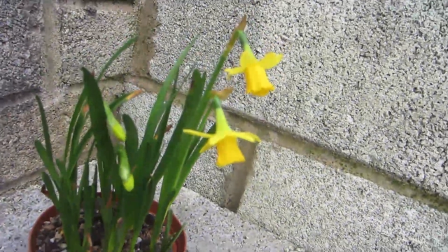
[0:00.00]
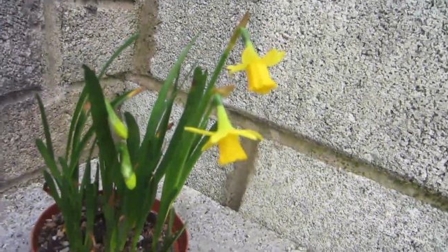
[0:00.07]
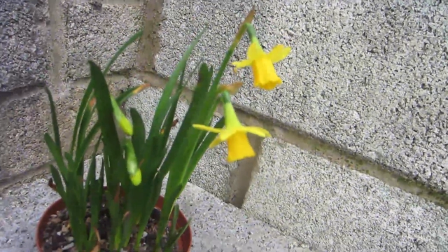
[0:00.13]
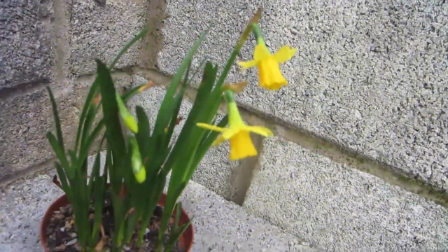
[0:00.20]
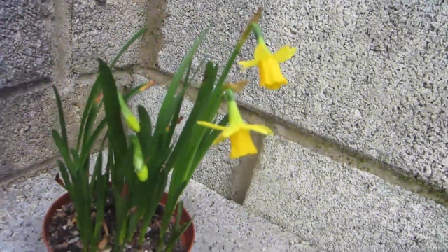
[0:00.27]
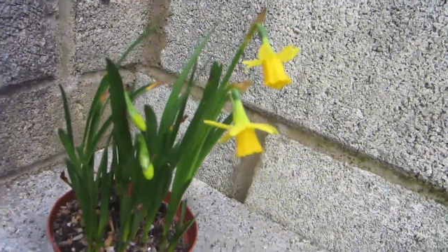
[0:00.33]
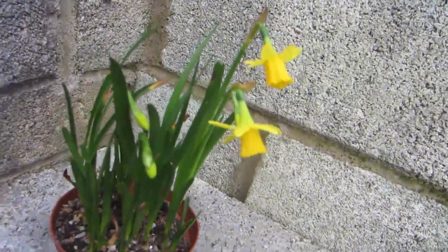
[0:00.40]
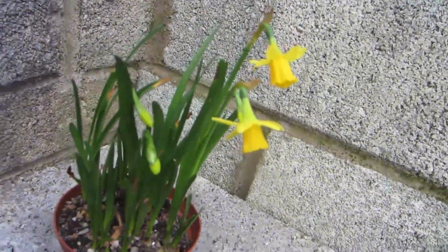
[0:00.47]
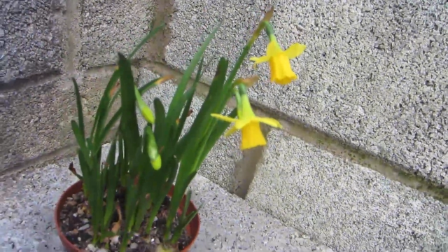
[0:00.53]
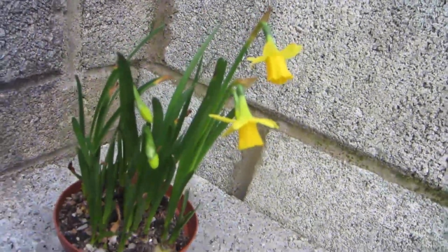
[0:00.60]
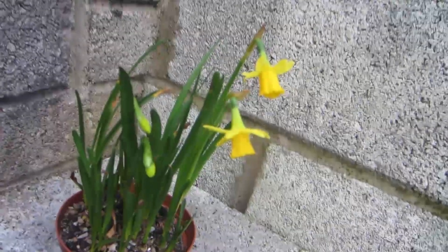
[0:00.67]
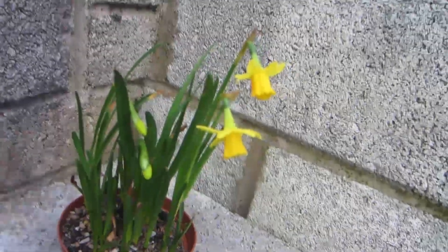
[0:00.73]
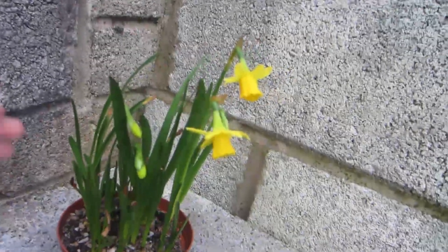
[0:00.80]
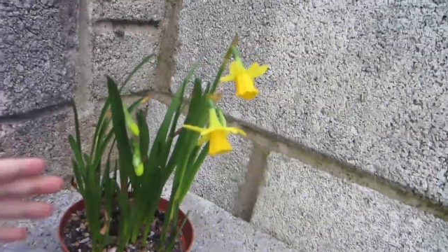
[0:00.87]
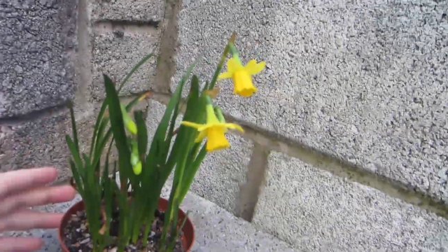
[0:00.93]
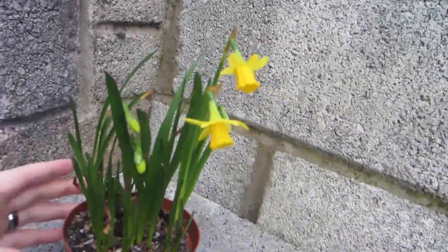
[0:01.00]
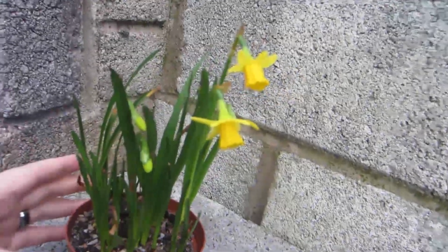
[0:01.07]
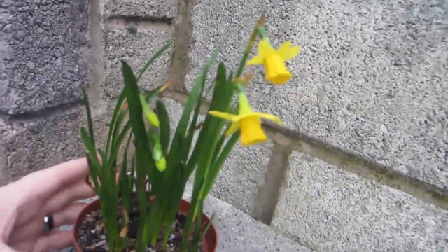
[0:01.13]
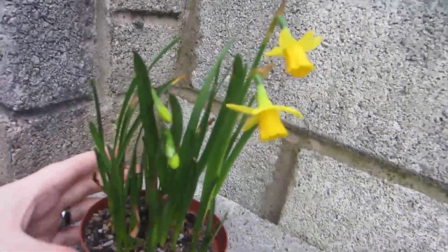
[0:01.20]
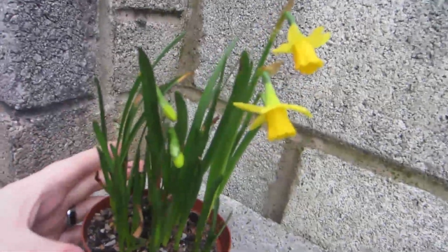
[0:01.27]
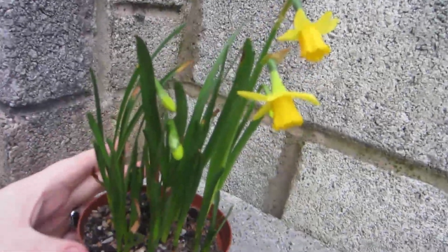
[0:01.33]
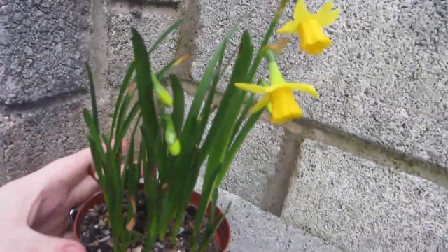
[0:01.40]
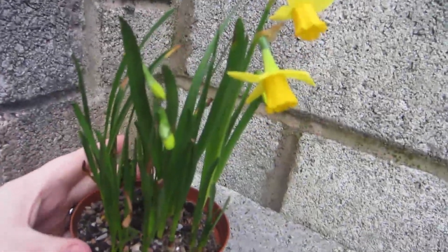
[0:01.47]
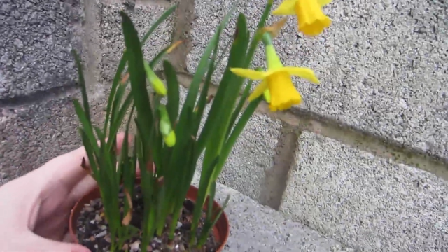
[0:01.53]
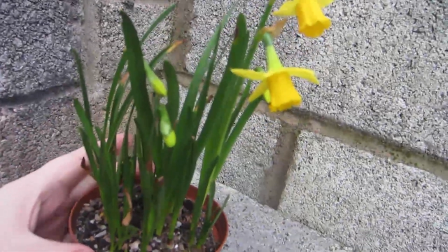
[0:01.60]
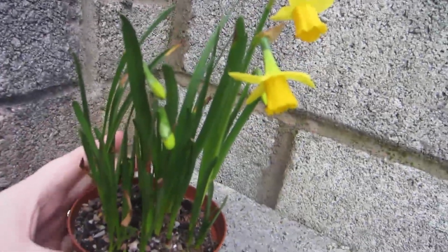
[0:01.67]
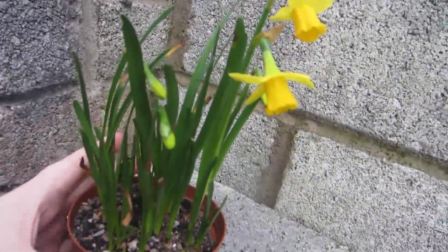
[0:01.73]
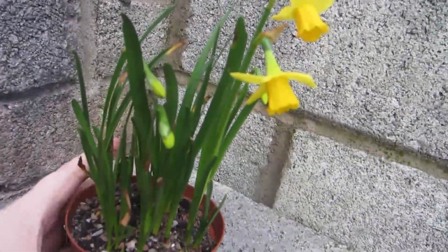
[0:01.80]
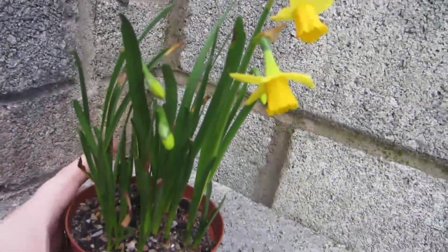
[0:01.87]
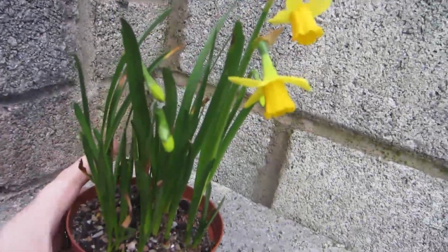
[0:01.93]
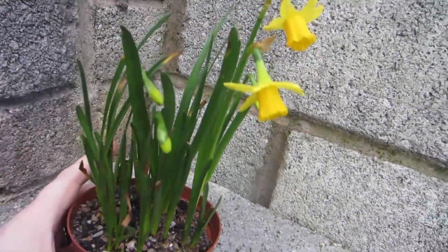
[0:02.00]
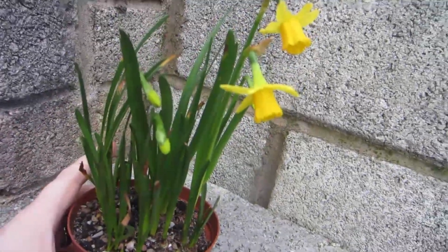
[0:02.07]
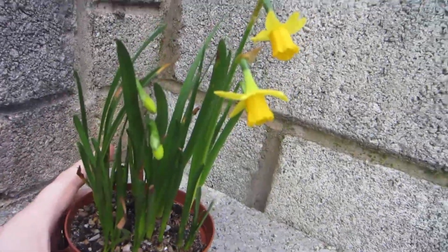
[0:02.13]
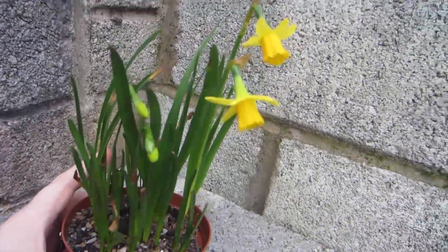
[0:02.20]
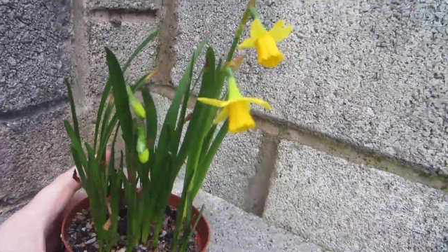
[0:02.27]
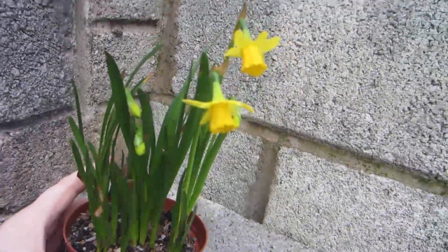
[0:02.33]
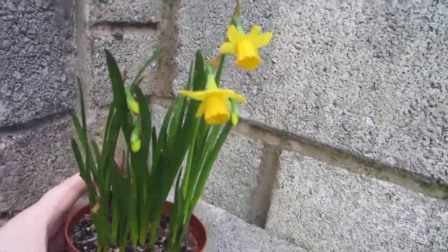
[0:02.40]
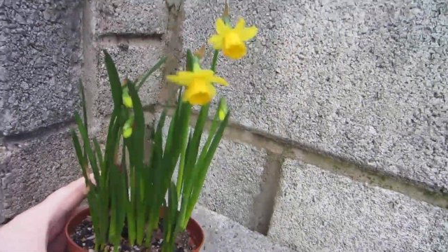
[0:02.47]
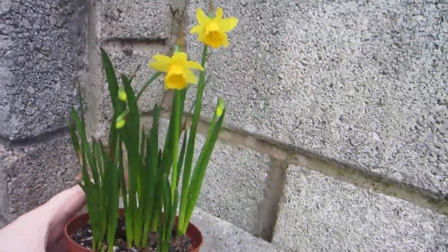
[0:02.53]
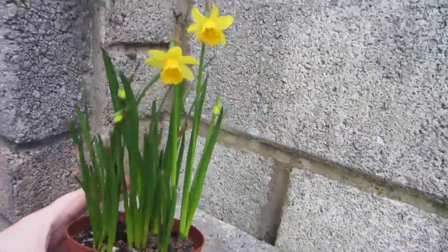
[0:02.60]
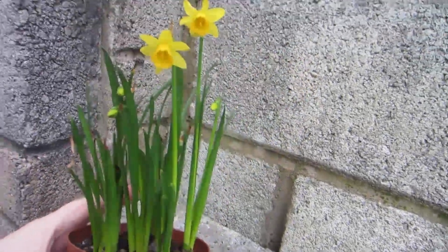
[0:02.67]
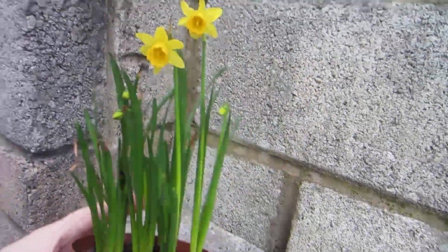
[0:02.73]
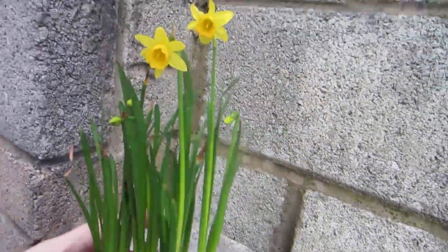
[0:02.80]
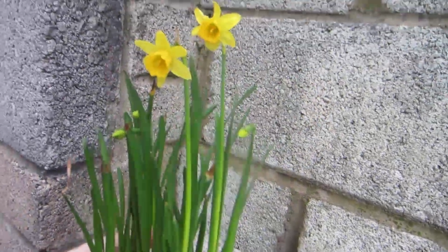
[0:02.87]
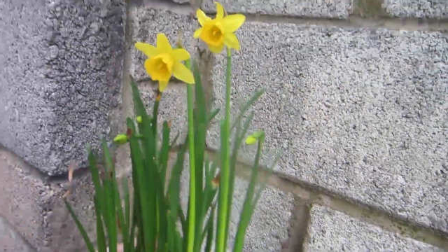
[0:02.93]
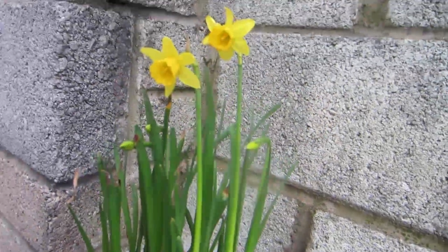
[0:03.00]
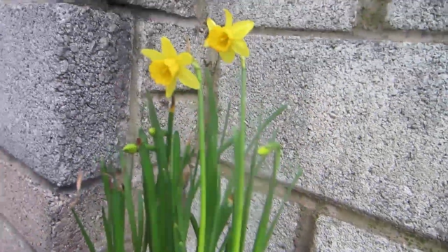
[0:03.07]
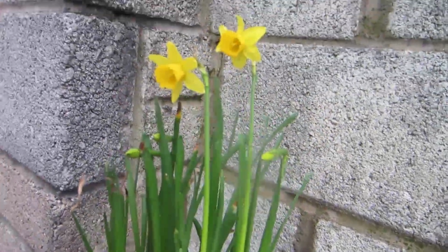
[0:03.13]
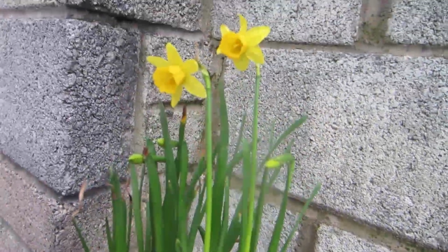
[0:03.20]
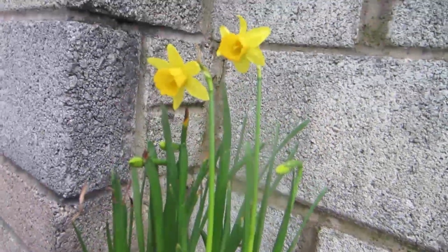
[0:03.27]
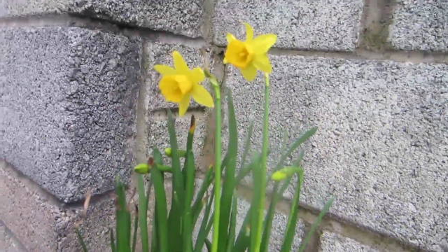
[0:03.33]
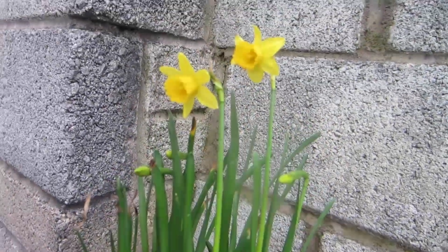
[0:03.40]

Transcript: (no speaker visible)